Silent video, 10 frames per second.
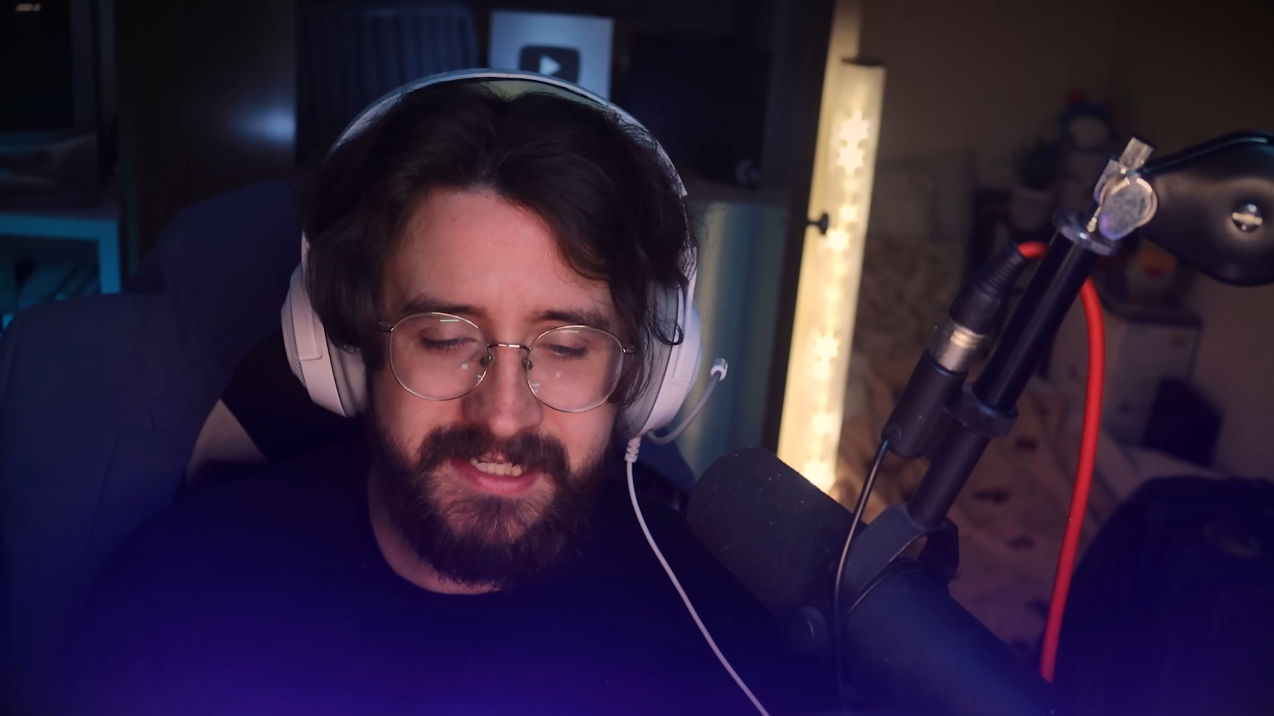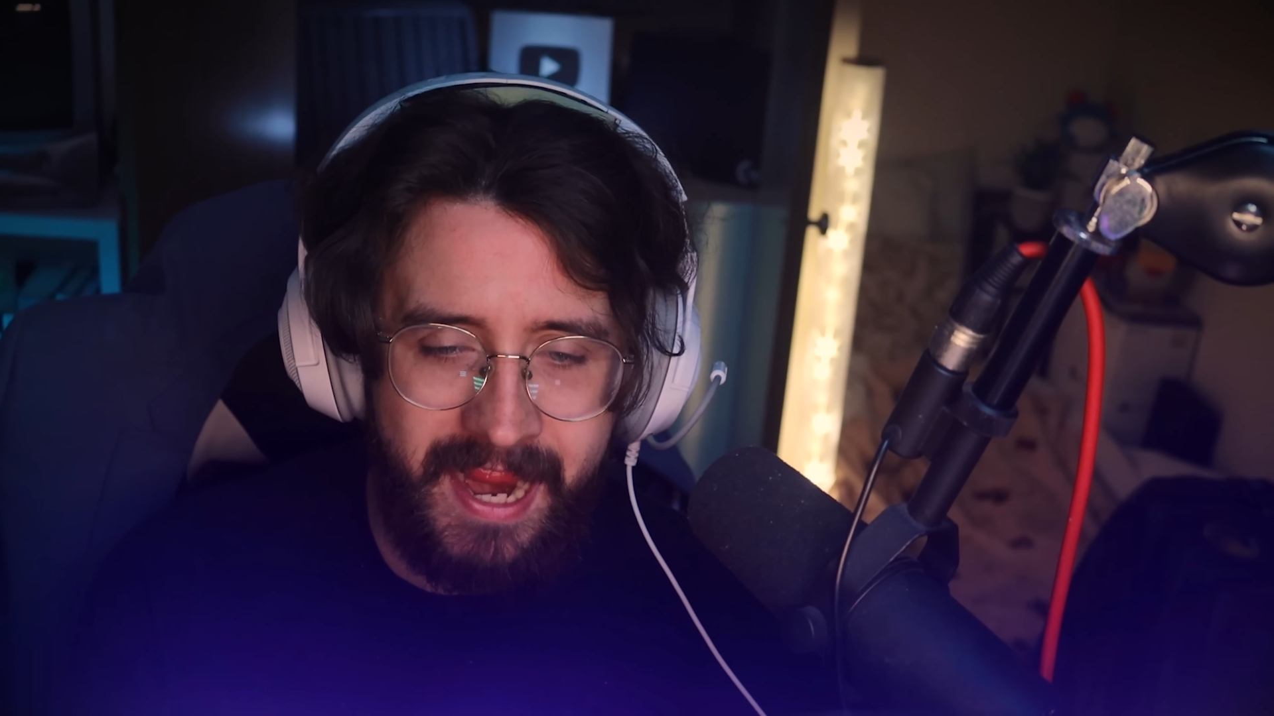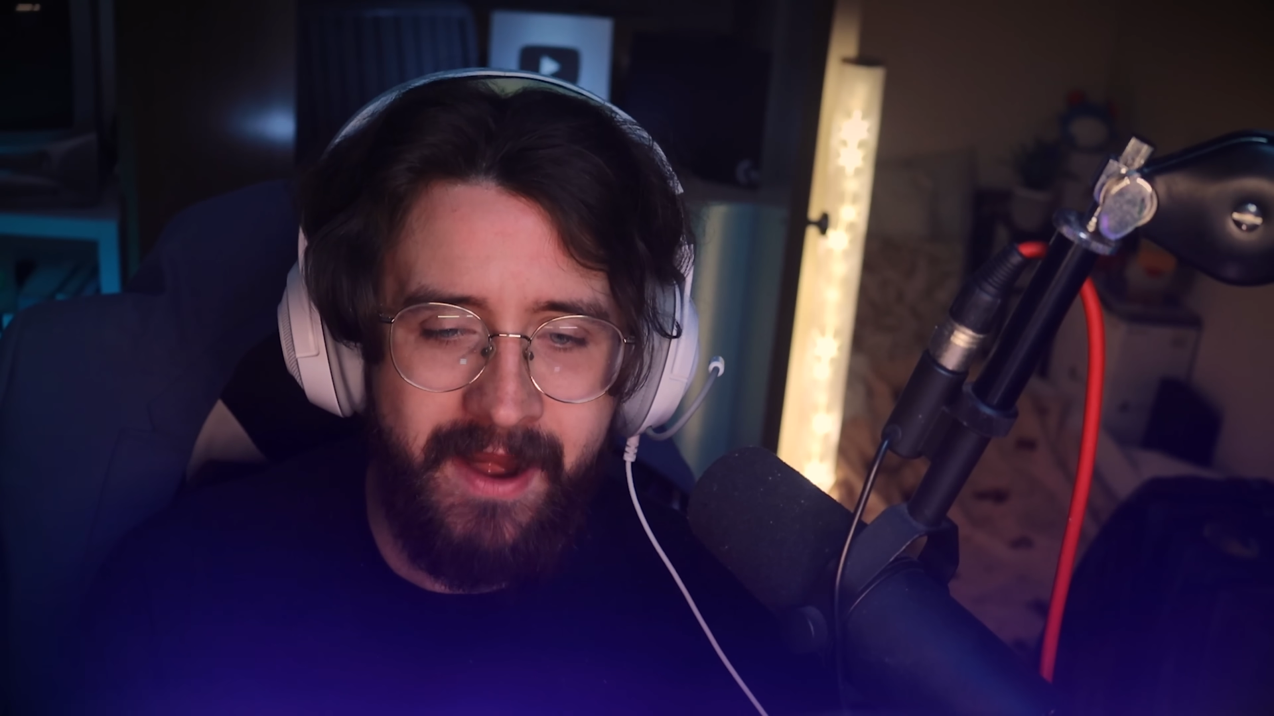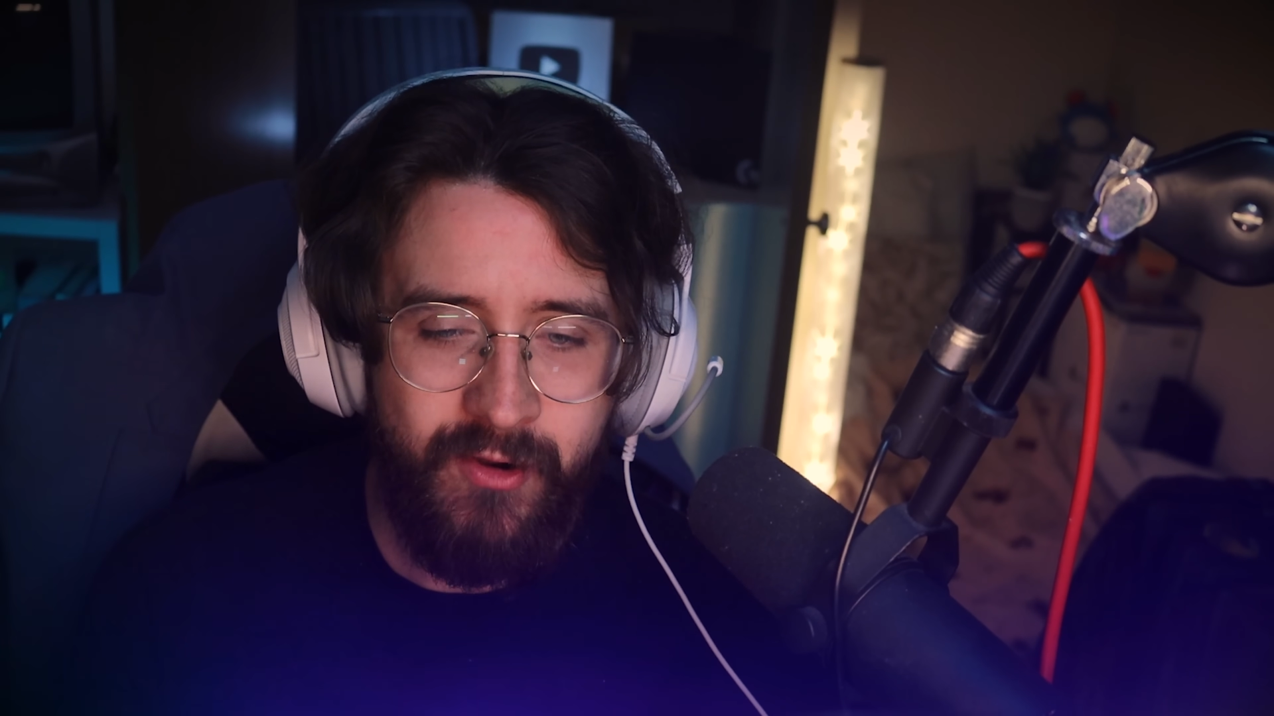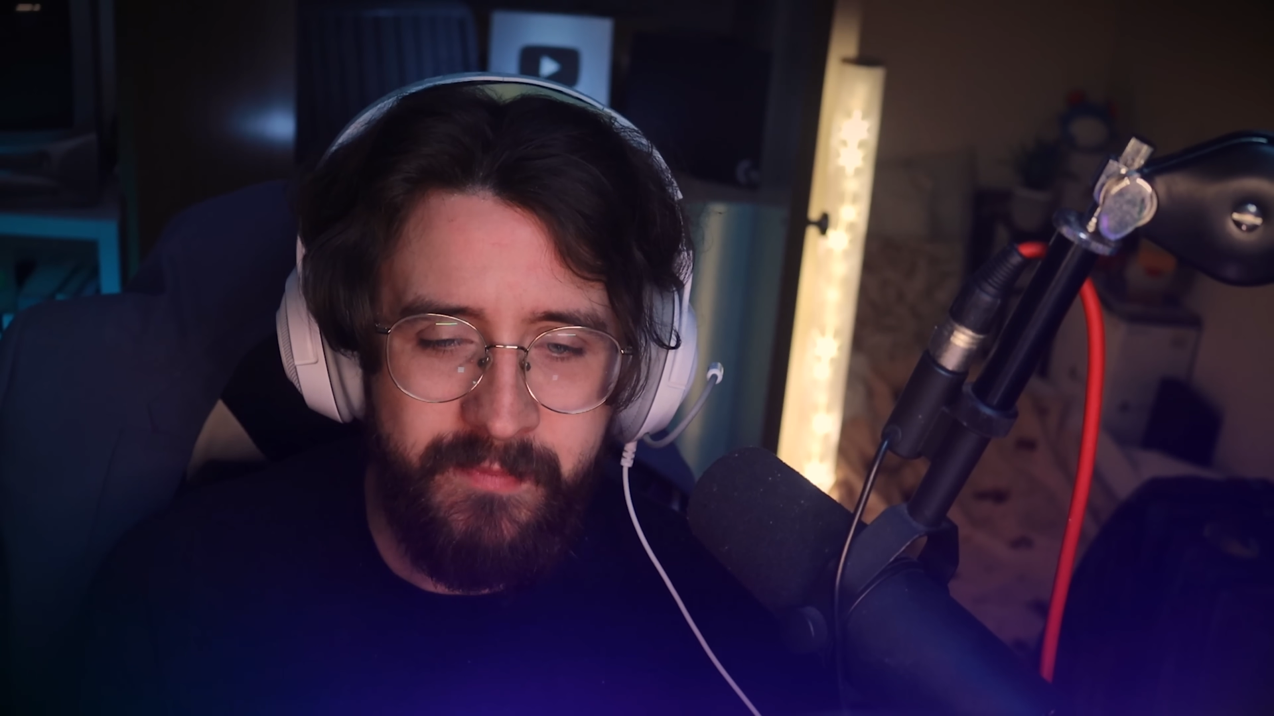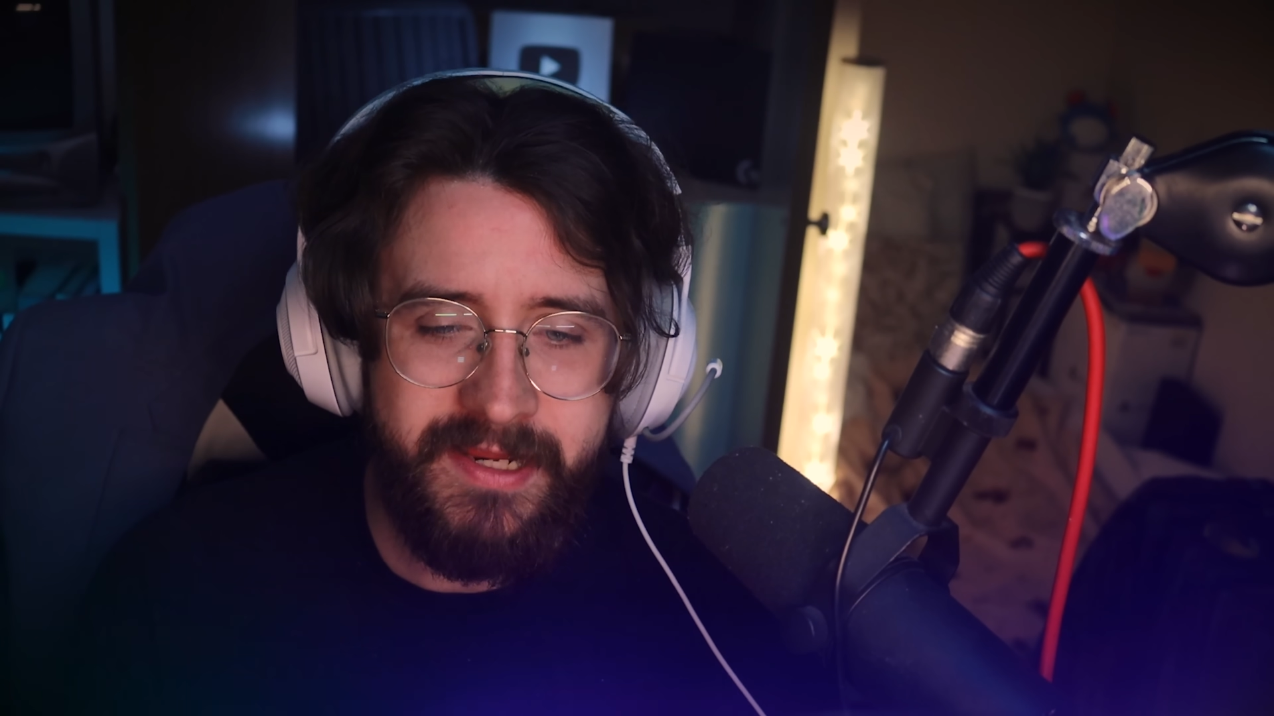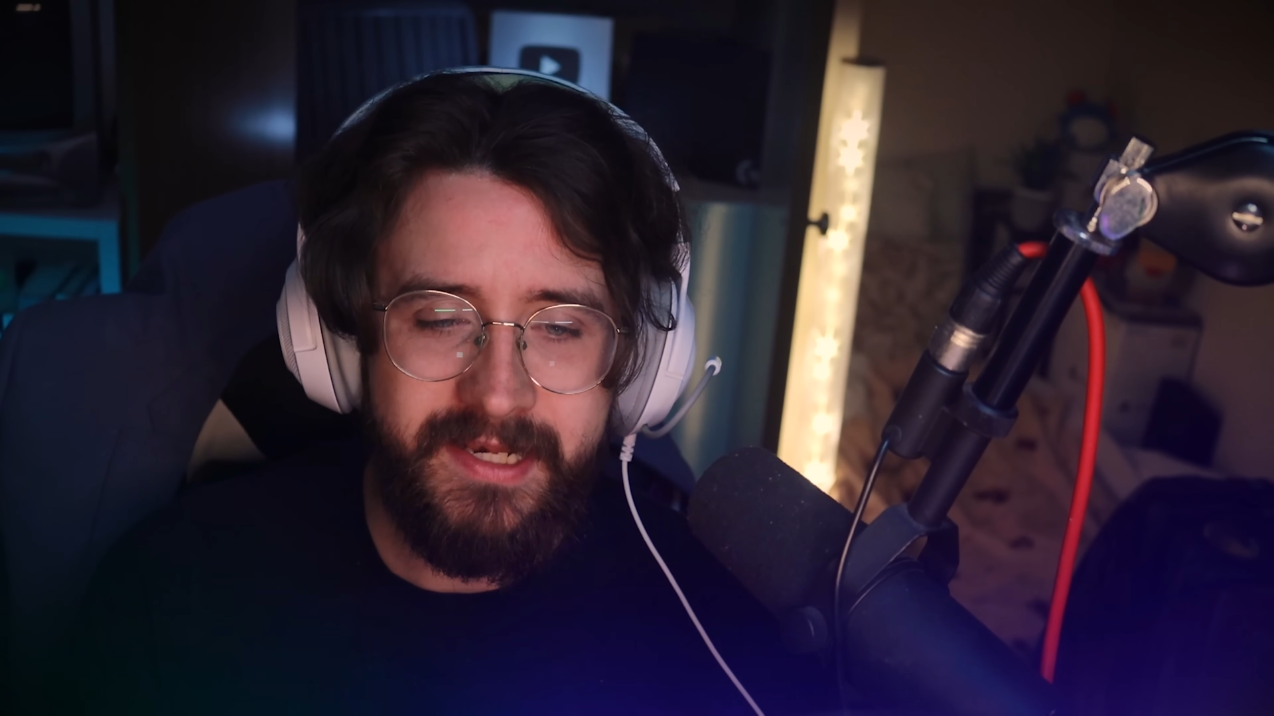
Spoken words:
terribly